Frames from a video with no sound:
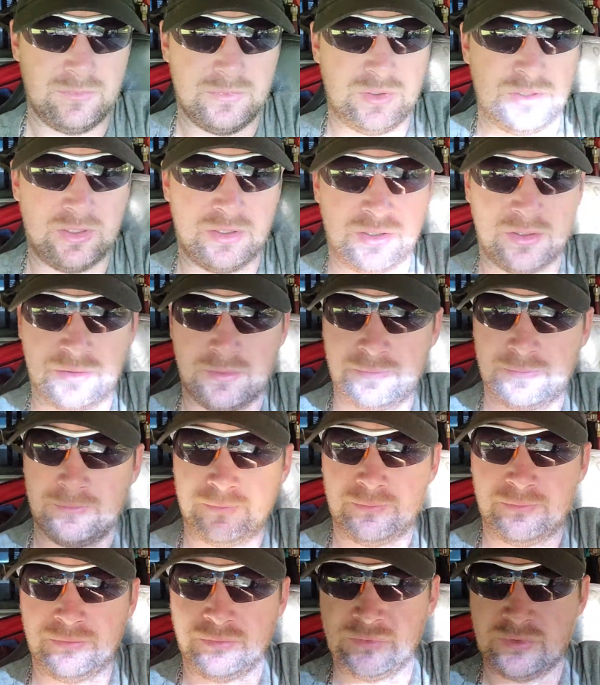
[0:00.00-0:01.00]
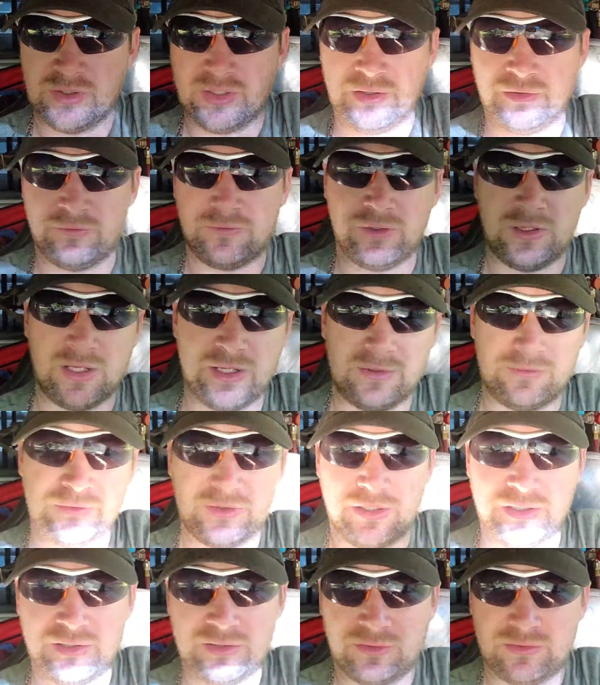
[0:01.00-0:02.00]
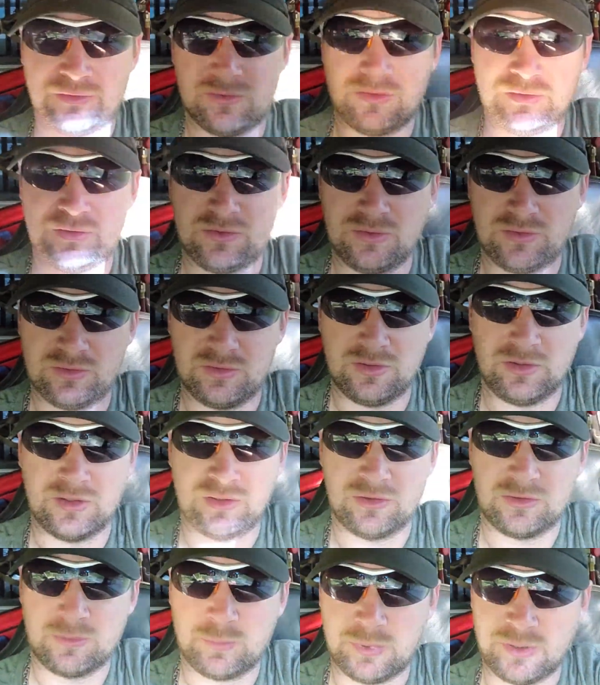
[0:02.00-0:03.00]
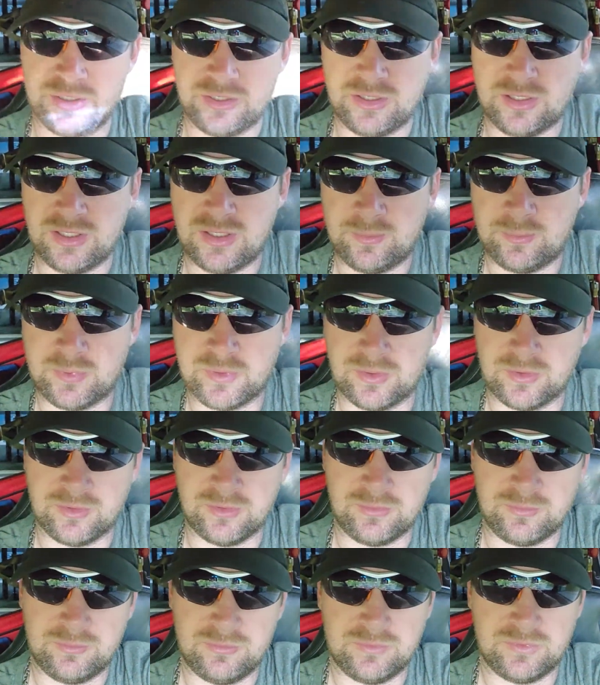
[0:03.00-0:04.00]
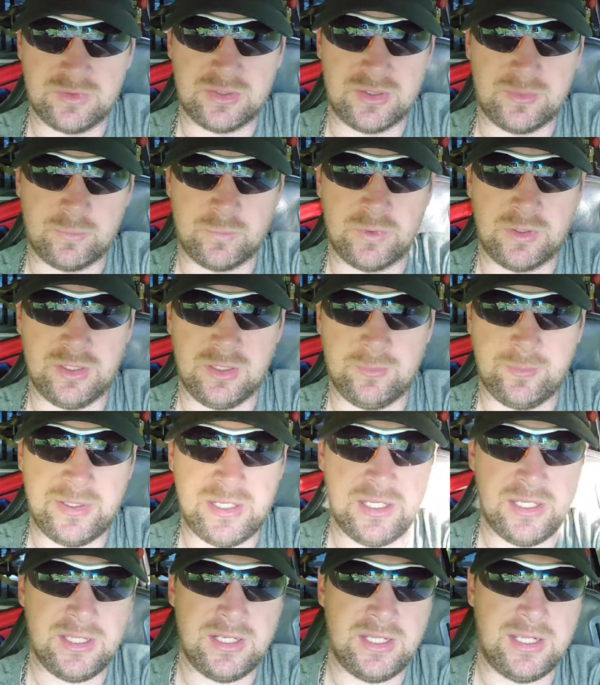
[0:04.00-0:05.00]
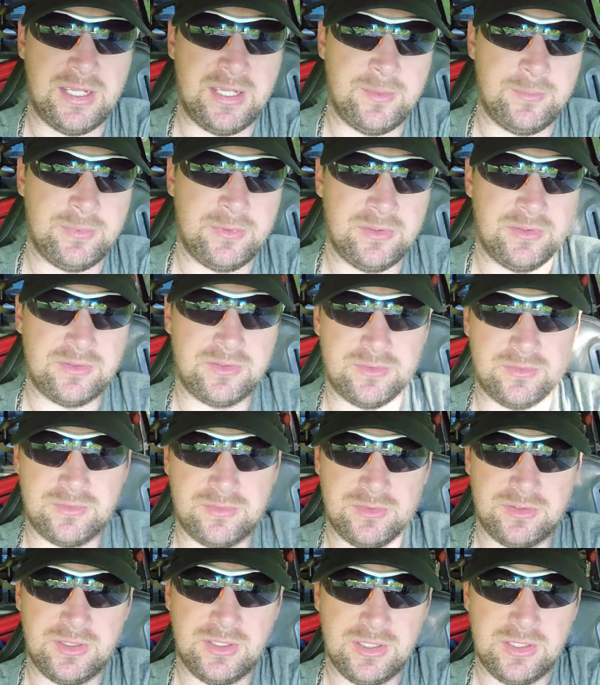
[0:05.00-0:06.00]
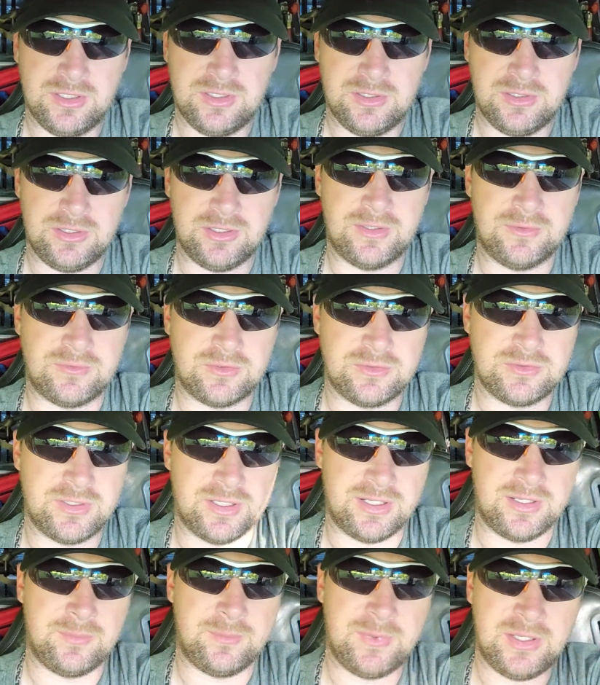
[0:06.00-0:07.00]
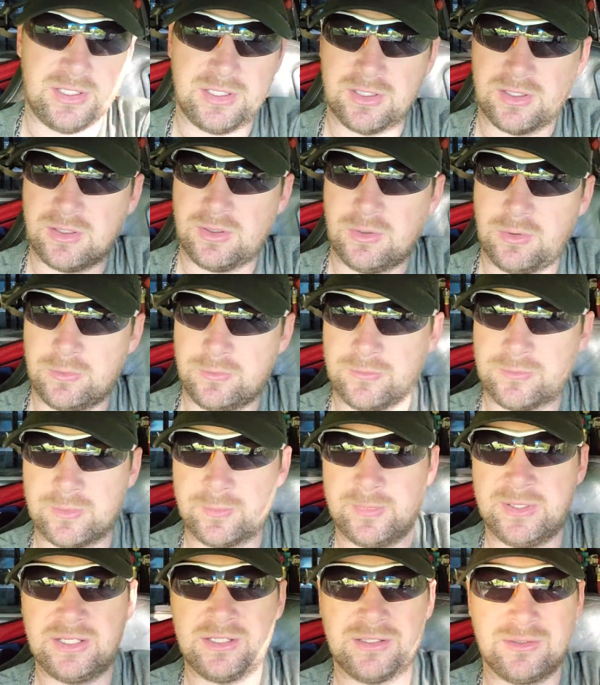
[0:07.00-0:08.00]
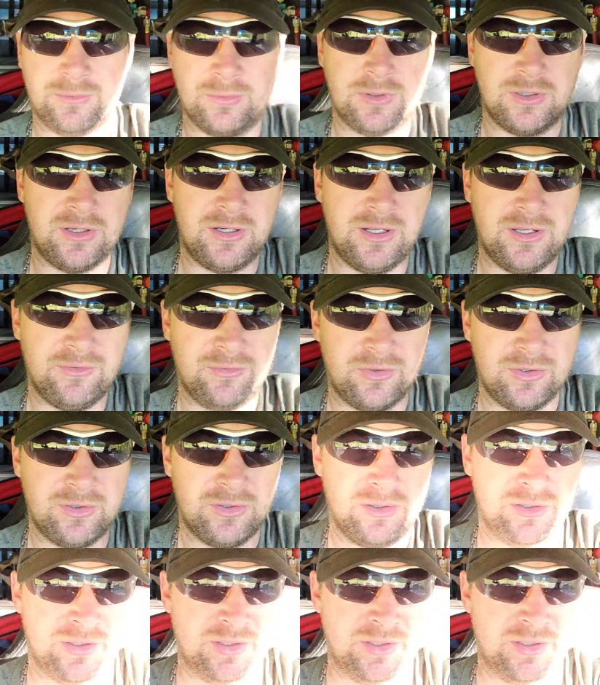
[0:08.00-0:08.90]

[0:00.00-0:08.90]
you know, if you have to get, you know, split up or something really bad happens and you have to try to make it home or make it wherever,